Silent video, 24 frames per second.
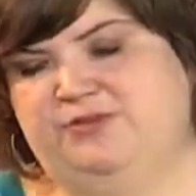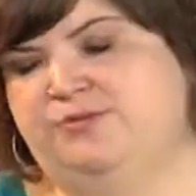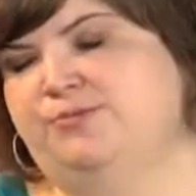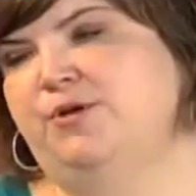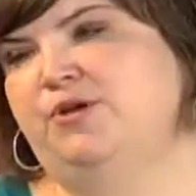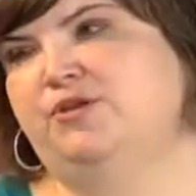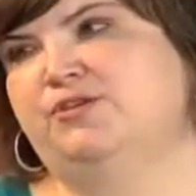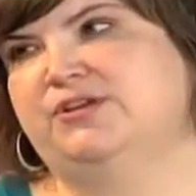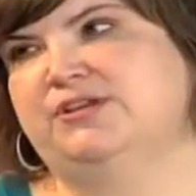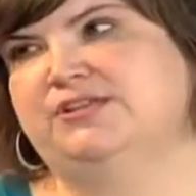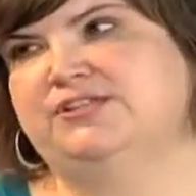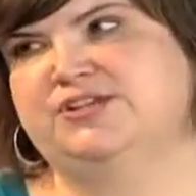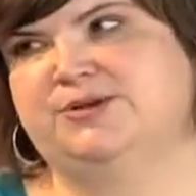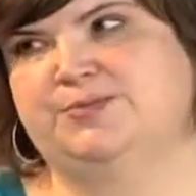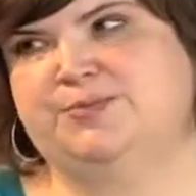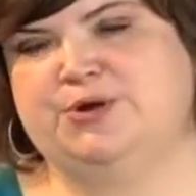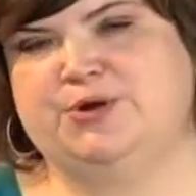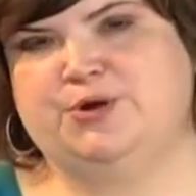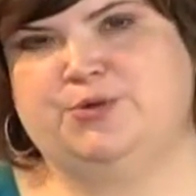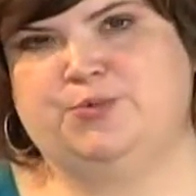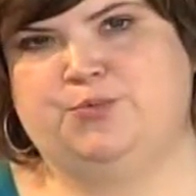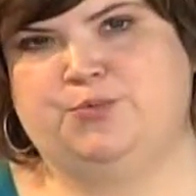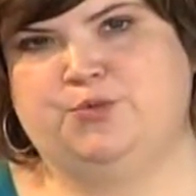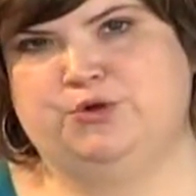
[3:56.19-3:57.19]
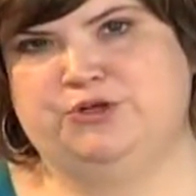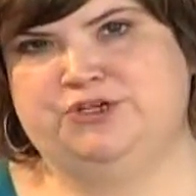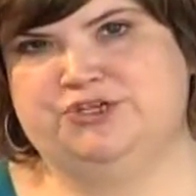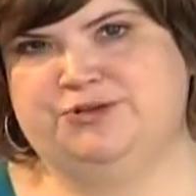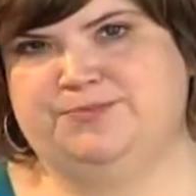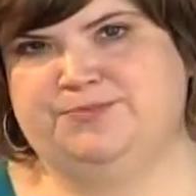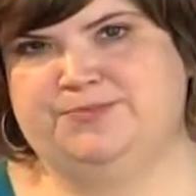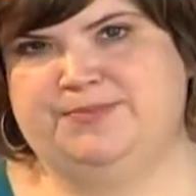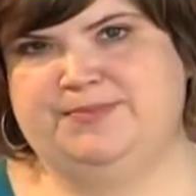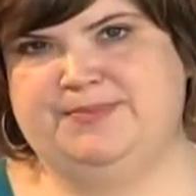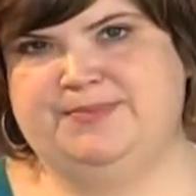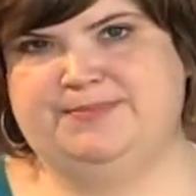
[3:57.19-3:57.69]
They're both contemporary
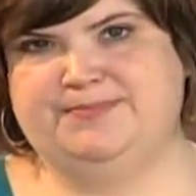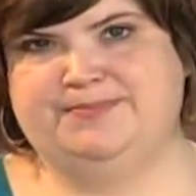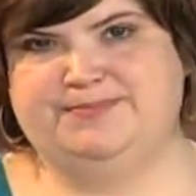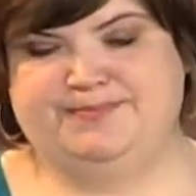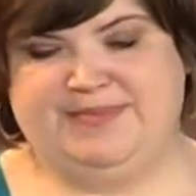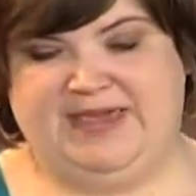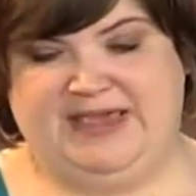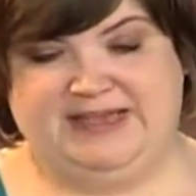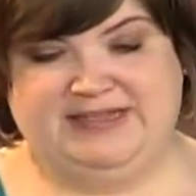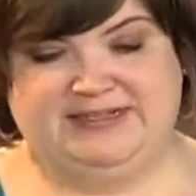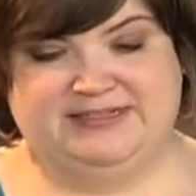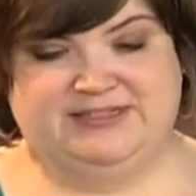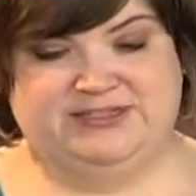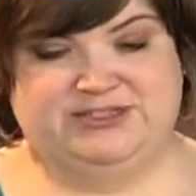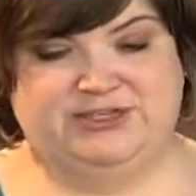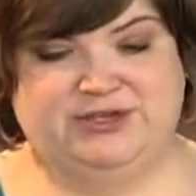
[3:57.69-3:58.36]
worship bands.